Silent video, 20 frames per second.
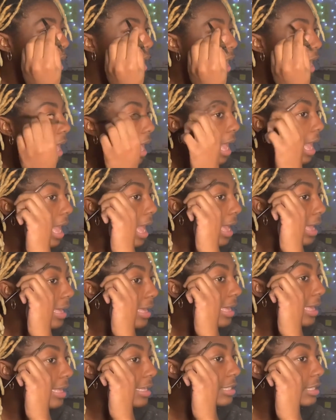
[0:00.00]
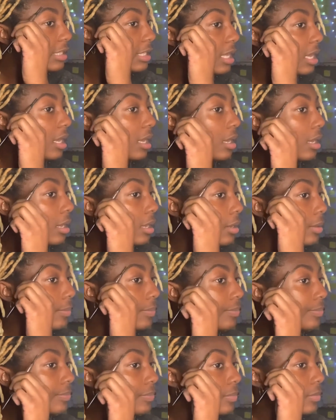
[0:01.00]
I guess I'm
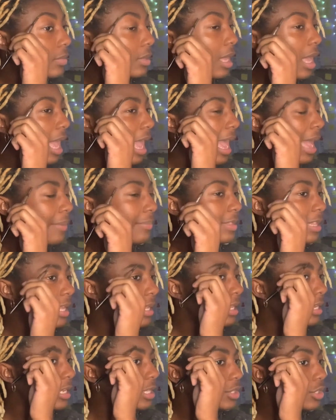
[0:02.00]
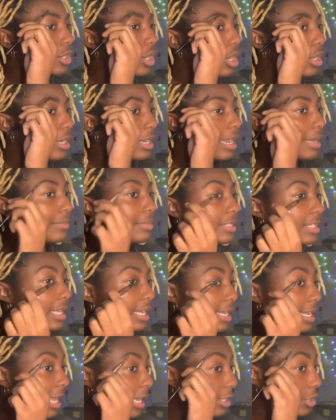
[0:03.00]
telling this girl that I'm sitting
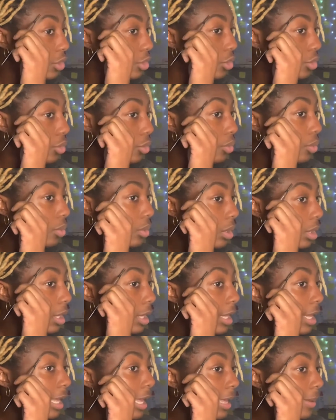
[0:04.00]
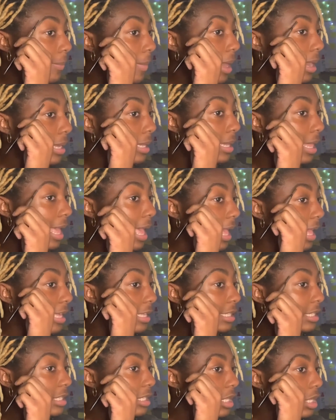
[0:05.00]
next to in my
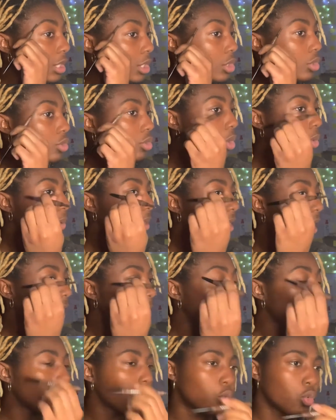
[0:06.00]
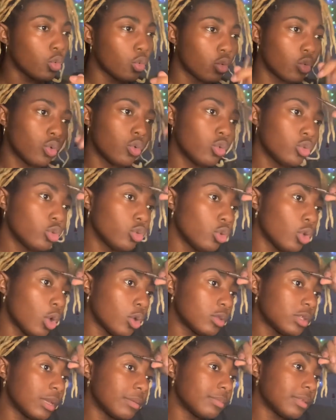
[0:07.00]
class, you know, we kind of cool, you know,
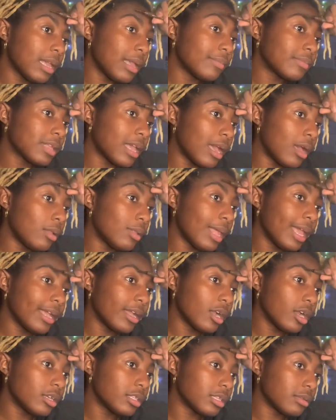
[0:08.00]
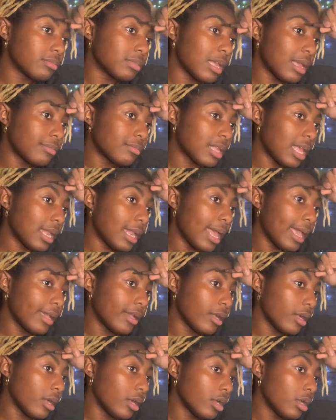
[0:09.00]
sometimes I don't like her, sometimes I like
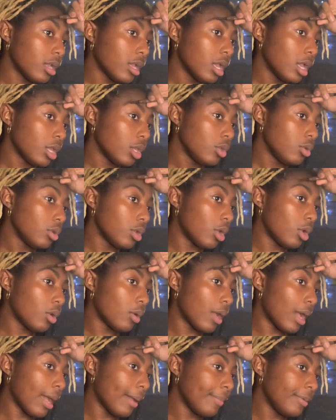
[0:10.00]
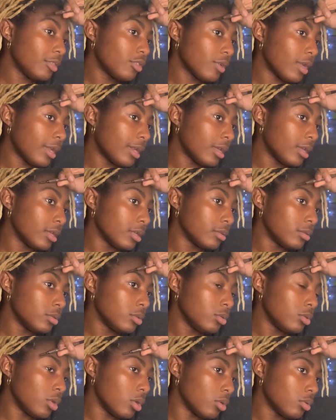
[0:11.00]
her, you know, I be trying to, you
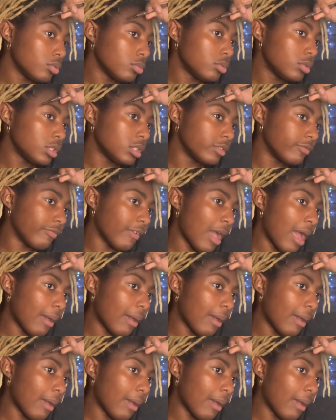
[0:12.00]
know, just vibe with